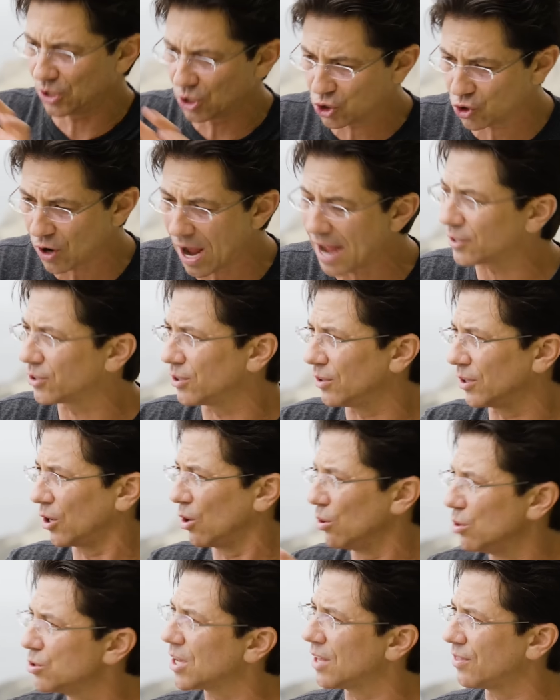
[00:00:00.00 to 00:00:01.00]
a detractor,
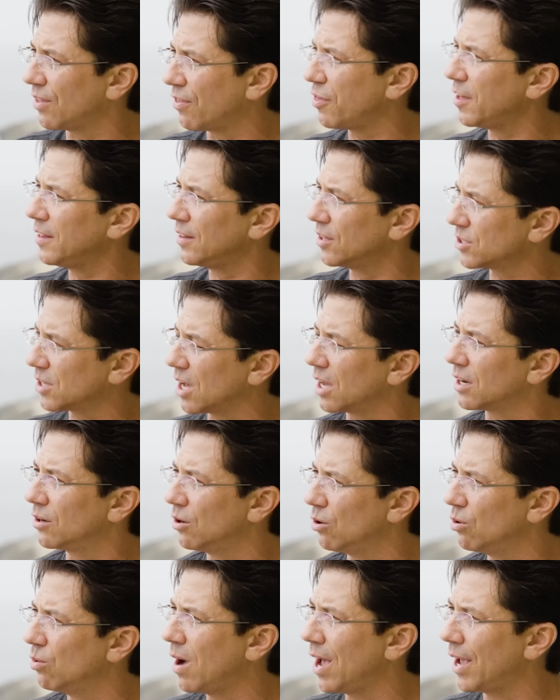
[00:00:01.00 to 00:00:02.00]
it goes on the thing that's got to
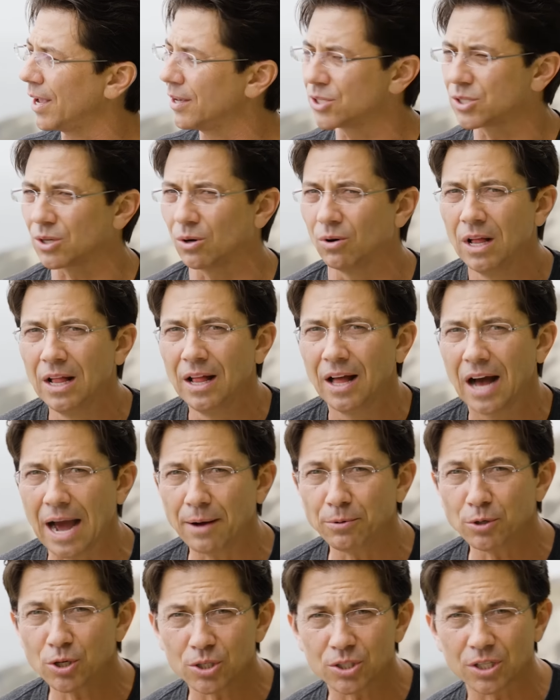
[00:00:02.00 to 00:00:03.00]
go away. Mm. So
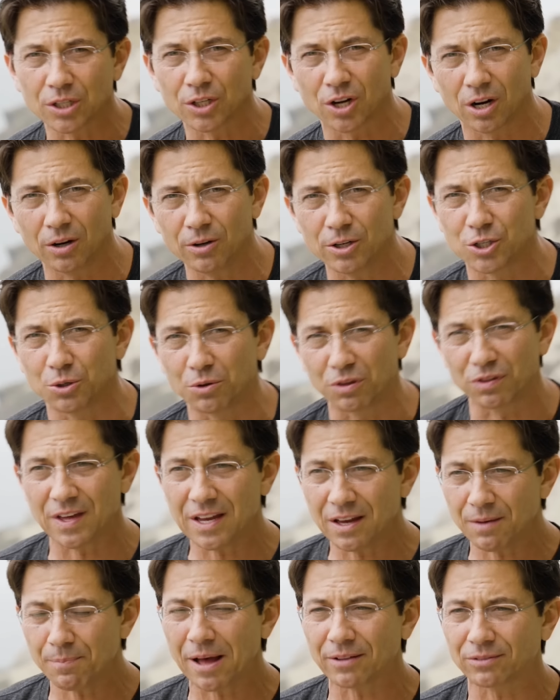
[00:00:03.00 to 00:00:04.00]
I would just encourage you,
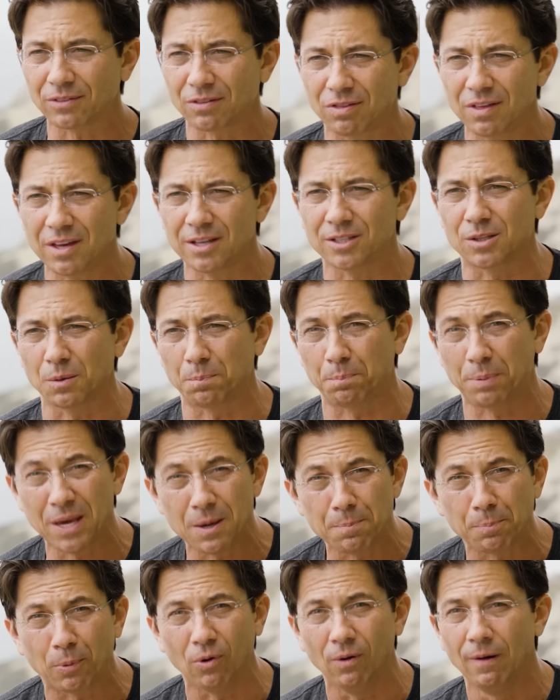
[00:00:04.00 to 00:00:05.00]
think about the things, the
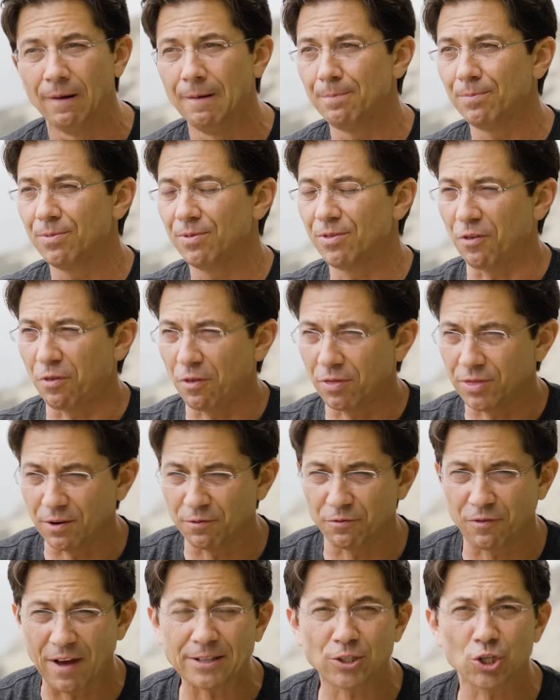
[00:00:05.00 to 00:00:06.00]
people, The,
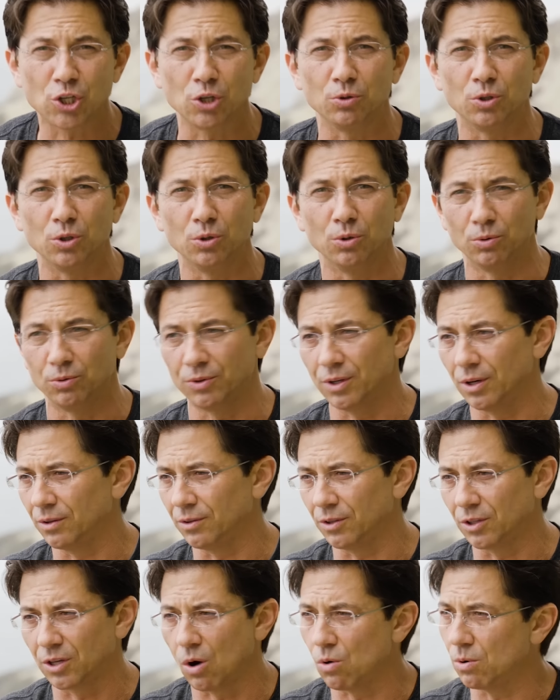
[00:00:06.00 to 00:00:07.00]
the events you do, the,
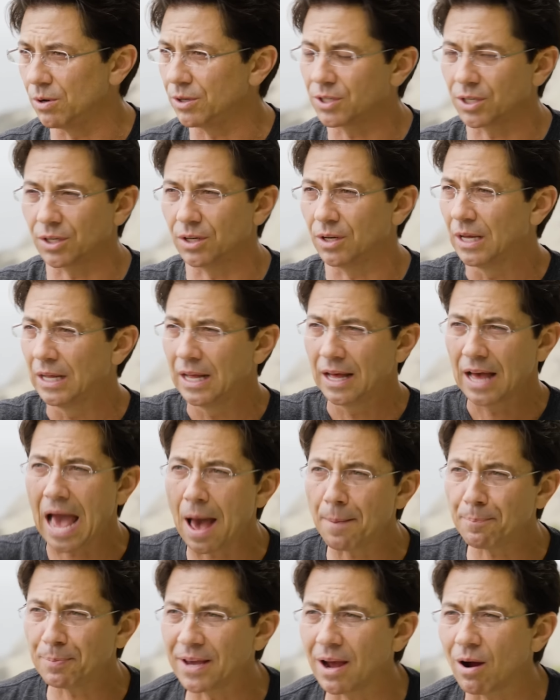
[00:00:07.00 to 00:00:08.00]
going to
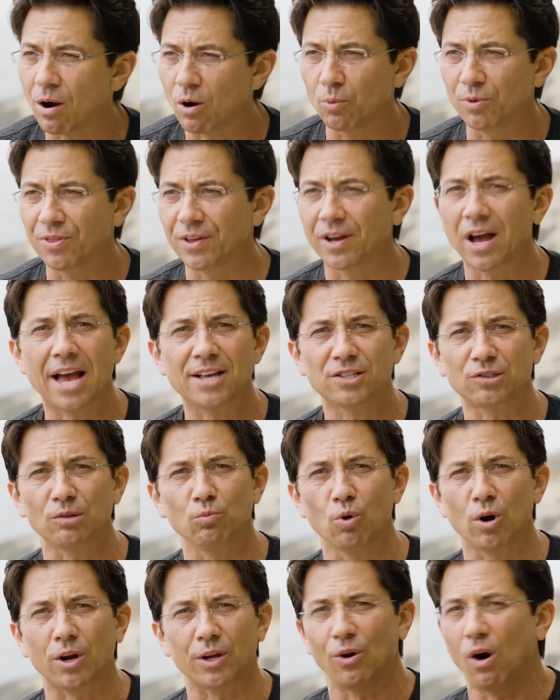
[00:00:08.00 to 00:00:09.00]
happy hour with the guys
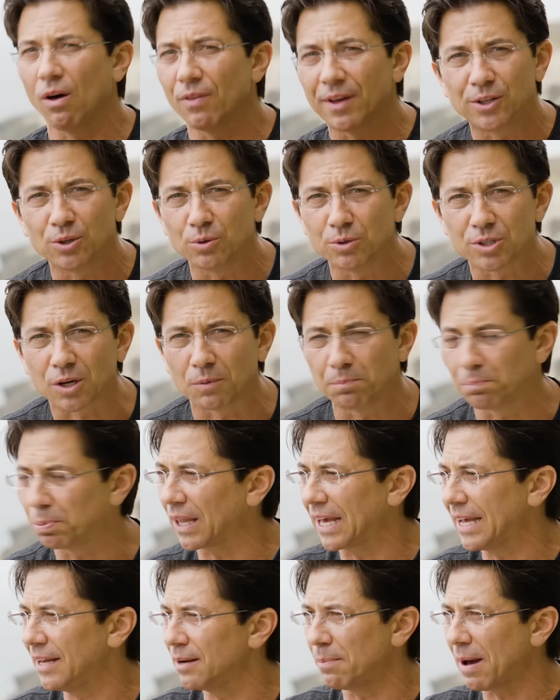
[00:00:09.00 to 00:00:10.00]
from work and all they do is
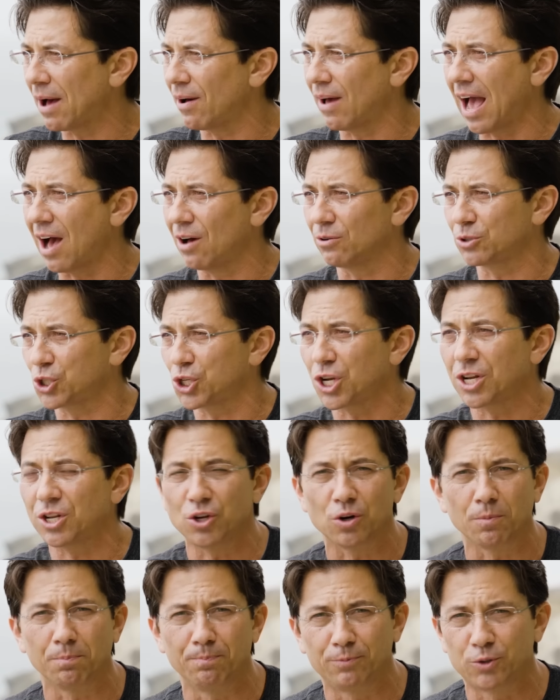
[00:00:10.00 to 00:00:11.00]
complain about how
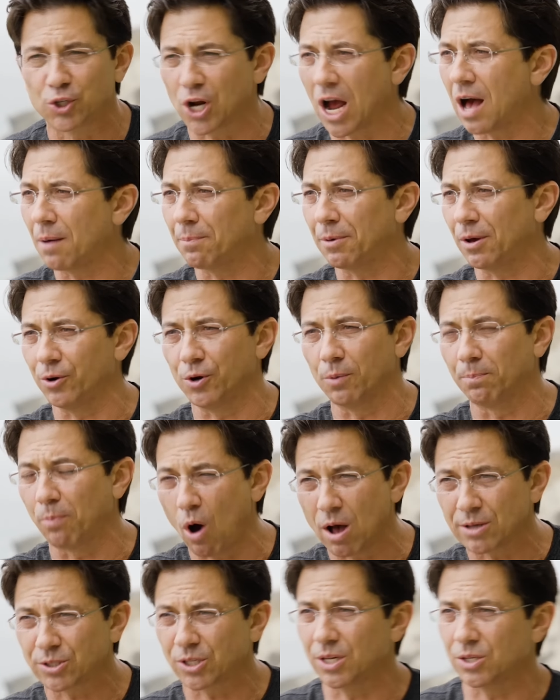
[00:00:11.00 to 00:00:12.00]
shitty your job or your
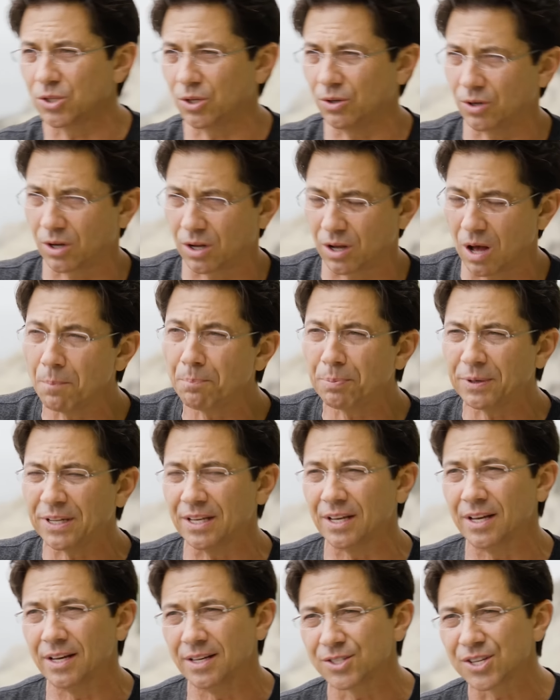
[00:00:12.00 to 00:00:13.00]
boss is or your
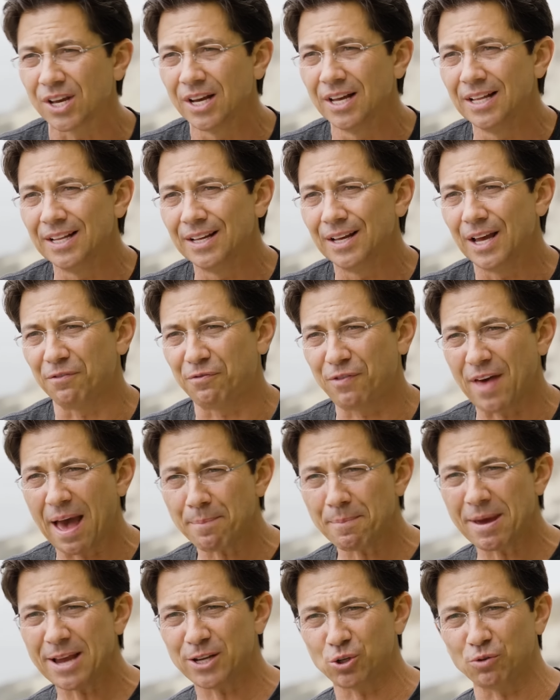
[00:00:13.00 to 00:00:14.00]
company is. If
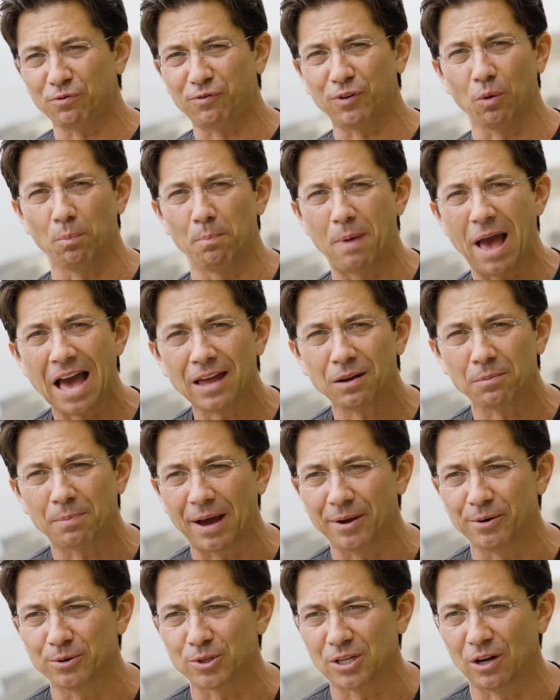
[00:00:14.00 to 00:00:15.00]
that makes you feel bad
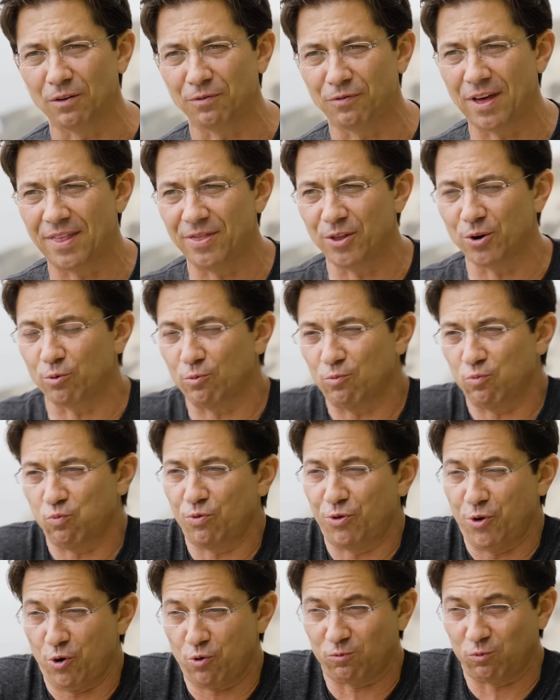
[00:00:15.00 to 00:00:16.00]
about yourself, then they're,
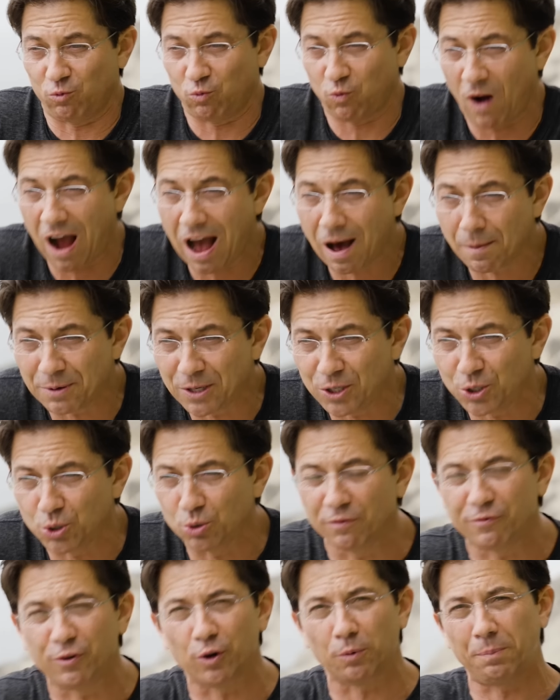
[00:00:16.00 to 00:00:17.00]
they're robbing
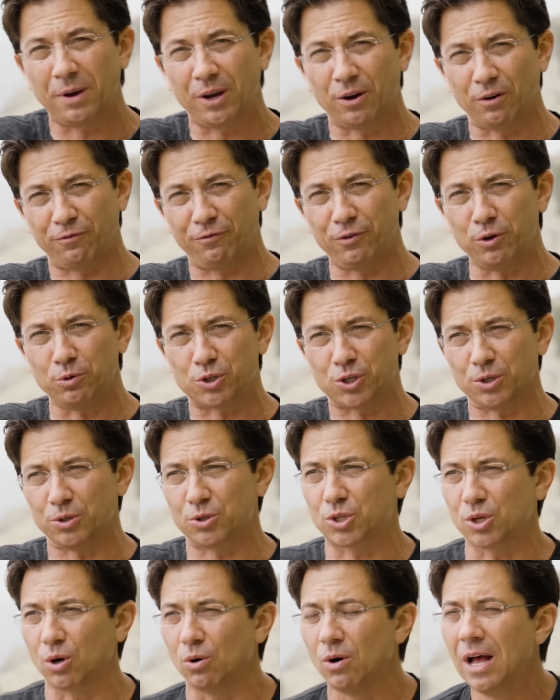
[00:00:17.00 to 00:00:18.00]
you of your bigger
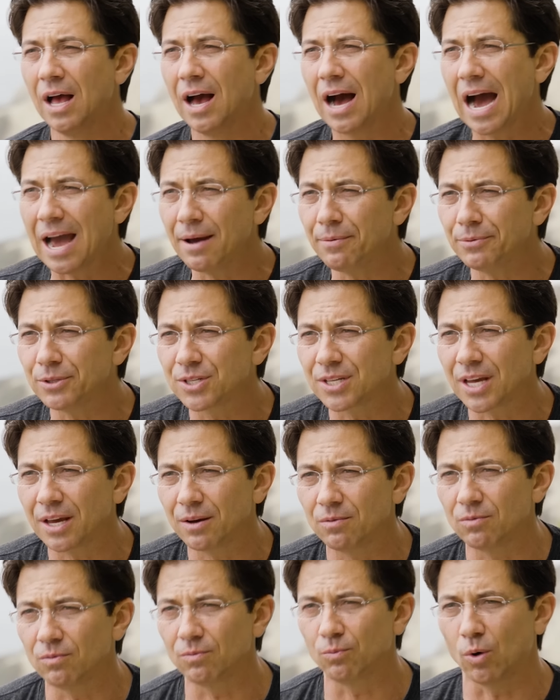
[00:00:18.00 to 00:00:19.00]
future. Mm. So I would
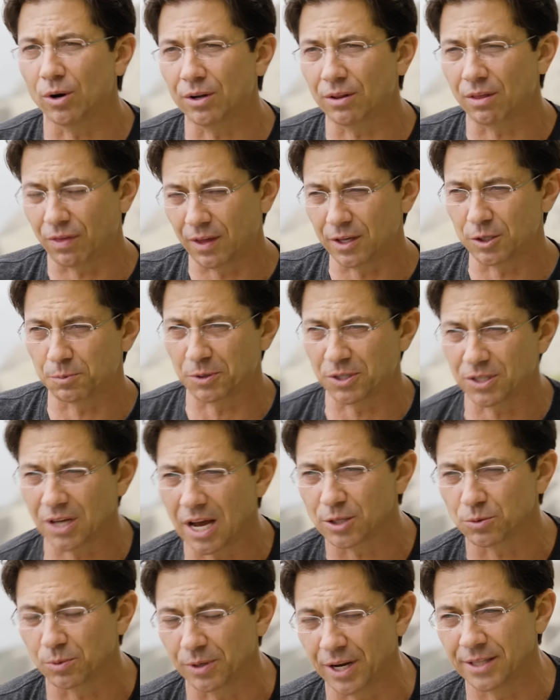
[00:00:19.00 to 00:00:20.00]
say one of the things
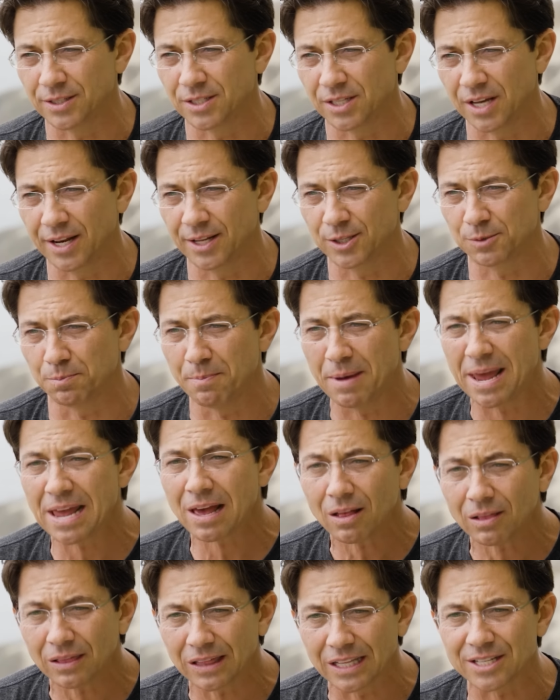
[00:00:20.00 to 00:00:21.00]
besides what Ed said is
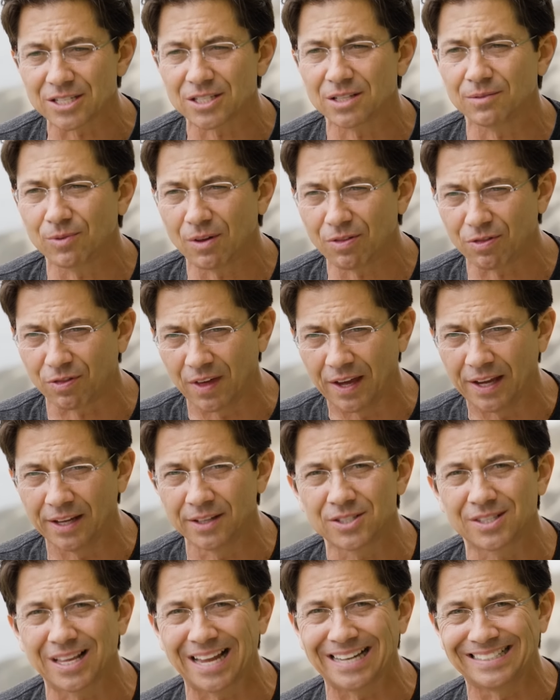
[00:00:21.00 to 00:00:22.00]
make a list of the
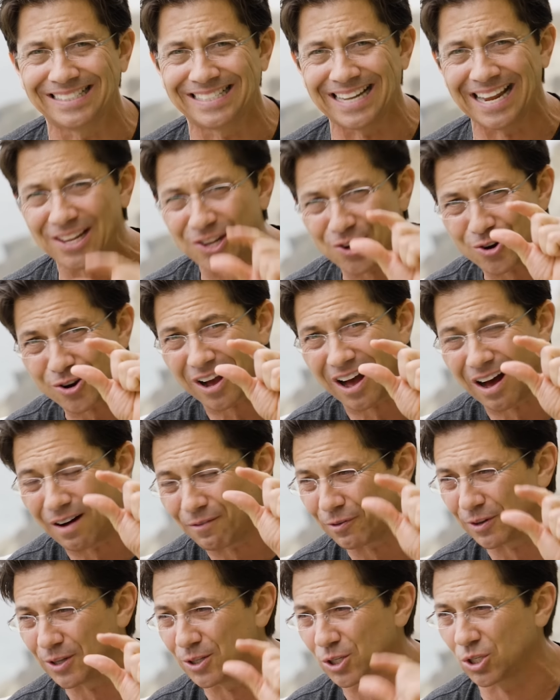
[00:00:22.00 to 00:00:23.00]
things that ding your
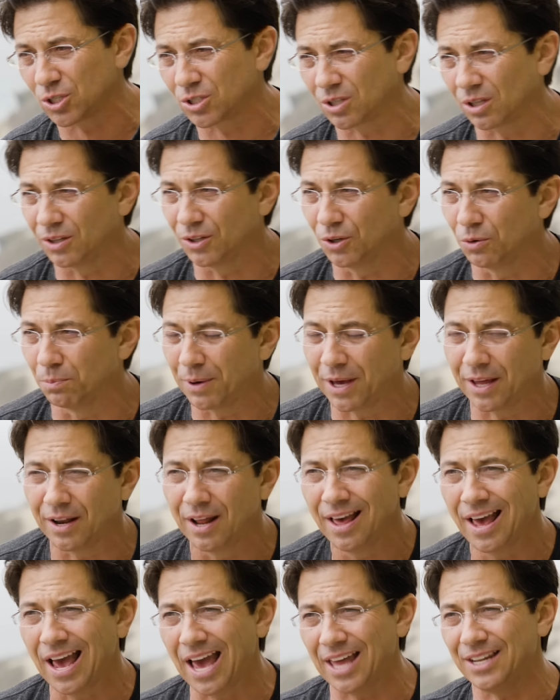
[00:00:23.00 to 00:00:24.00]
confidence just a little
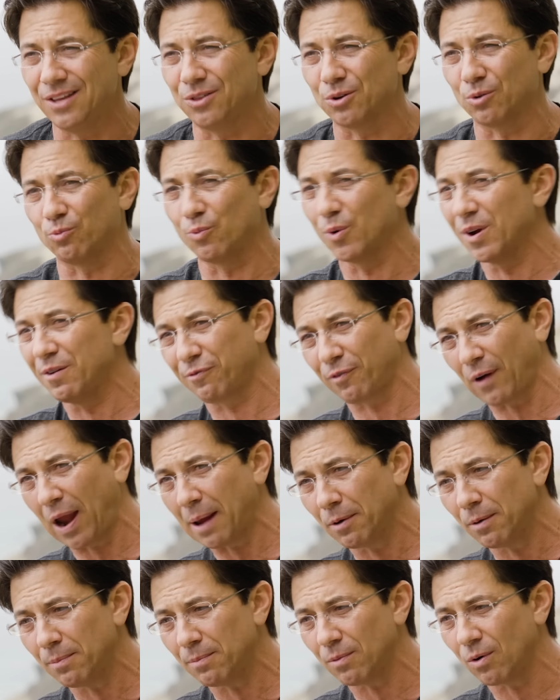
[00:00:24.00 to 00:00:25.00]
bit and either
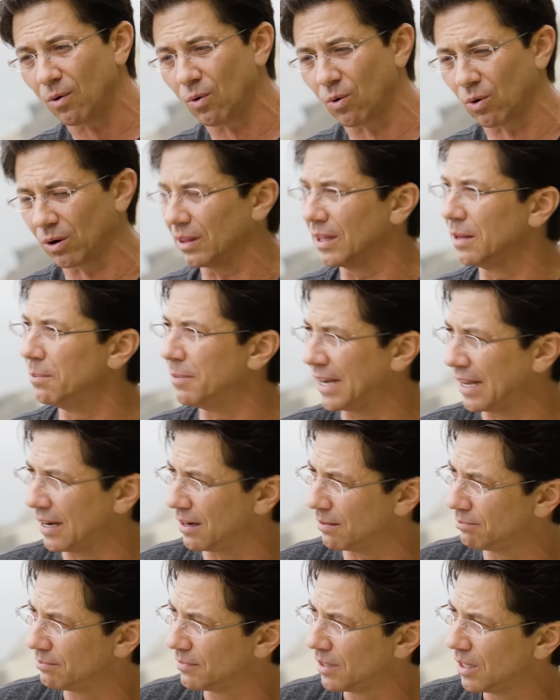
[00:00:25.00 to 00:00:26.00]
reframe them or eliminate them.